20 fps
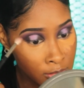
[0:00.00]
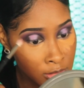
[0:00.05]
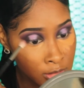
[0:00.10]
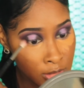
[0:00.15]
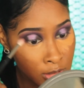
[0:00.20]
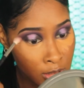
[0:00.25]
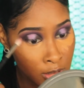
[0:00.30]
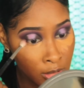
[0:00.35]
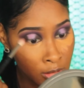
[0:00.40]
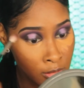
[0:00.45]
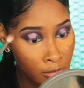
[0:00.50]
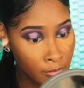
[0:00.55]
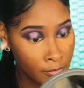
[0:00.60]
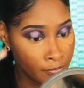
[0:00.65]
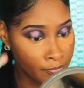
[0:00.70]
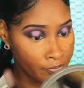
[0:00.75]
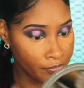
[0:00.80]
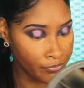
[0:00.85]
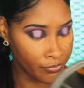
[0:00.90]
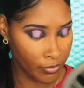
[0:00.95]

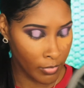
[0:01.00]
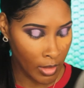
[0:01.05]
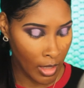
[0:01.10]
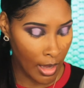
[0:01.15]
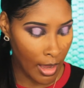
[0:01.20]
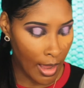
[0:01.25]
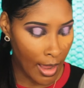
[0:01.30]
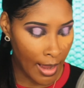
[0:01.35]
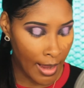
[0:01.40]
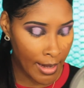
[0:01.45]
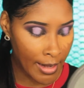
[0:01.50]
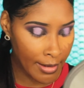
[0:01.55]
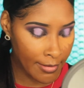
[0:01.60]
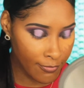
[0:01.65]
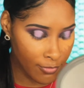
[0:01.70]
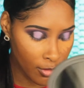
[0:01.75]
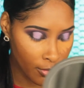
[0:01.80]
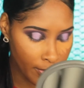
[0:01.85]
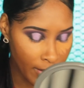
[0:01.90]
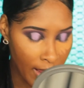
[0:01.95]
So I
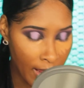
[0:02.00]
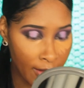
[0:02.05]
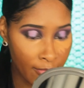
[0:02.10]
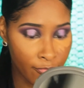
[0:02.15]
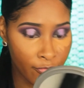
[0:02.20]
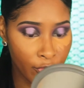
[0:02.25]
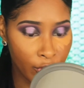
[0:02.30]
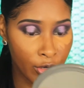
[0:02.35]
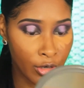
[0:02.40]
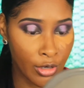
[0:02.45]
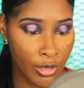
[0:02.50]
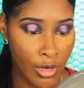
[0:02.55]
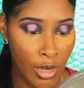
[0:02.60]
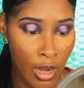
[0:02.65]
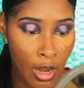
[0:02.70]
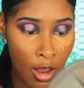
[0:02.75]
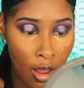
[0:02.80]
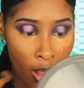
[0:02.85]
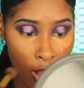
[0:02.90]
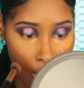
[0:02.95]
feel bad for
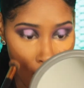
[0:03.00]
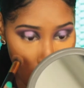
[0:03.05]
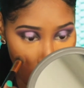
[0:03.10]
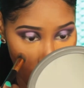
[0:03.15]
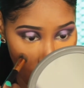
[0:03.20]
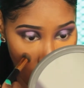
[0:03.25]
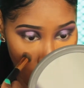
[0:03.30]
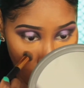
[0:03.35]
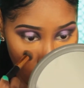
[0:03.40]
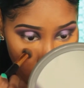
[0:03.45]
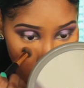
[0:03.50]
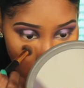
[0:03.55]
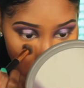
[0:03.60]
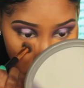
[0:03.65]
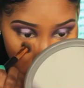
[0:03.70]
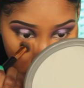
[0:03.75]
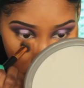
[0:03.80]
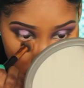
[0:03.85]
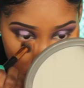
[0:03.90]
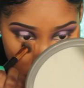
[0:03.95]
all
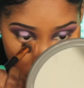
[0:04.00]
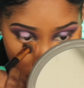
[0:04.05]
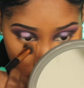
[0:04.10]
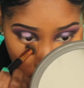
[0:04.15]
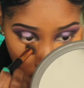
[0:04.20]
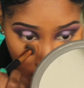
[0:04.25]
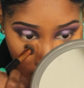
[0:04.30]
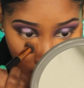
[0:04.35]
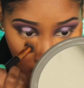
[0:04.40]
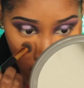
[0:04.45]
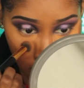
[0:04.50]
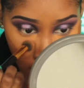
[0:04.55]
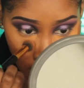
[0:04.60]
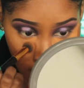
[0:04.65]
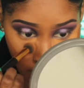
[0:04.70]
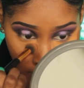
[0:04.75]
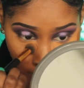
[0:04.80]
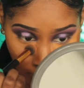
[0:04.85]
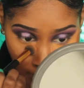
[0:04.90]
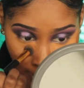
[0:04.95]
parties to begin
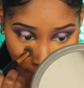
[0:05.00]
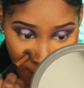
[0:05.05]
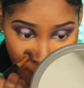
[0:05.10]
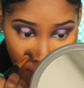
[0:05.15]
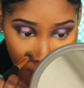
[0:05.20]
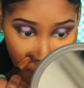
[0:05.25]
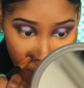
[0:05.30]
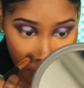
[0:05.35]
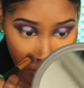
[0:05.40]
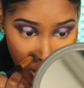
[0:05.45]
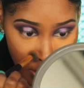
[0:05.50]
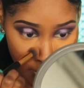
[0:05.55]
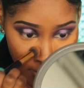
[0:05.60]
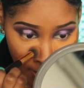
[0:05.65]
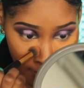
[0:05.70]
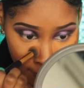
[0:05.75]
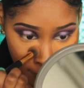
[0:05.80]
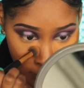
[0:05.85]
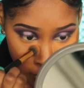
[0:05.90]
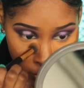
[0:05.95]
with. Like, I feel really
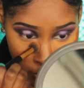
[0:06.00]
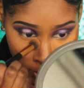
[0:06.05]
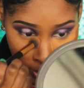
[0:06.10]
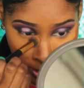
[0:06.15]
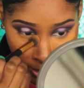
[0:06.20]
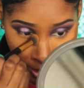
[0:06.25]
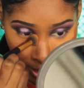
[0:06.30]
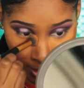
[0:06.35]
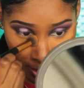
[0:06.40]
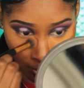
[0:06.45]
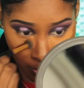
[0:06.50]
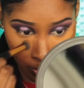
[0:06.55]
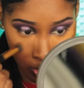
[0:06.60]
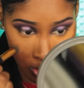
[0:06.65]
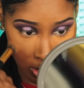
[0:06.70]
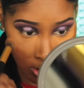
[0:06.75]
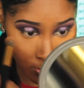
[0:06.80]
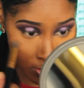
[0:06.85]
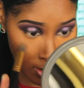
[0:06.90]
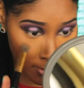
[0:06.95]
bad for Jordyn. I know
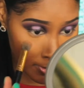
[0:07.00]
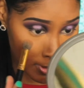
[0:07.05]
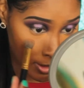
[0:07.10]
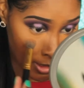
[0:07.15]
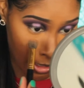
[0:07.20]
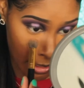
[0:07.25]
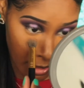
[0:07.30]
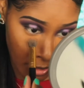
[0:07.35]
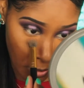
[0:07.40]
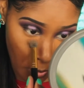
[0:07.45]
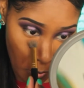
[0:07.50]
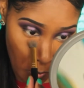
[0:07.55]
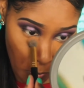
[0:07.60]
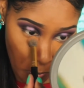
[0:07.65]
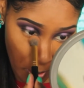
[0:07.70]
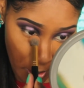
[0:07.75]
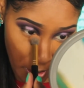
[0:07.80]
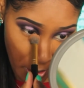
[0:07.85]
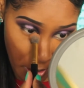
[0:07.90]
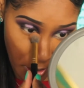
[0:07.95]
she's probably like,
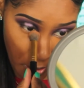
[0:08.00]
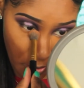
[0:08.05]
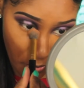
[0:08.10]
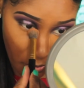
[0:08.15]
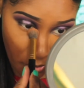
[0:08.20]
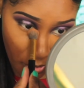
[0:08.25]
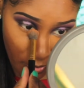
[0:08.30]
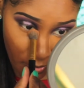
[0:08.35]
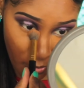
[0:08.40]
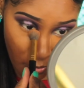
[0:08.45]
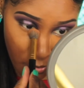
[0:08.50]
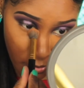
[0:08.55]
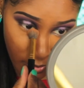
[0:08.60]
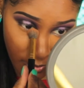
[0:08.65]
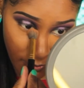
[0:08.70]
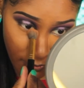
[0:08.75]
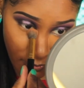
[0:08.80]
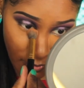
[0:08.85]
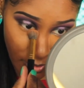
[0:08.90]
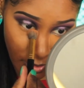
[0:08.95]
what the
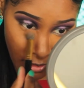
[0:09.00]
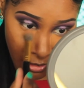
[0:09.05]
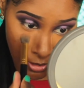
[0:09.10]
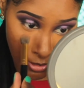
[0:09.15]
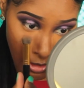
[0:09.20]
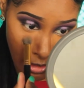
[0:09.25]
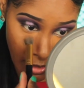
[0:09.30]
holy fuck?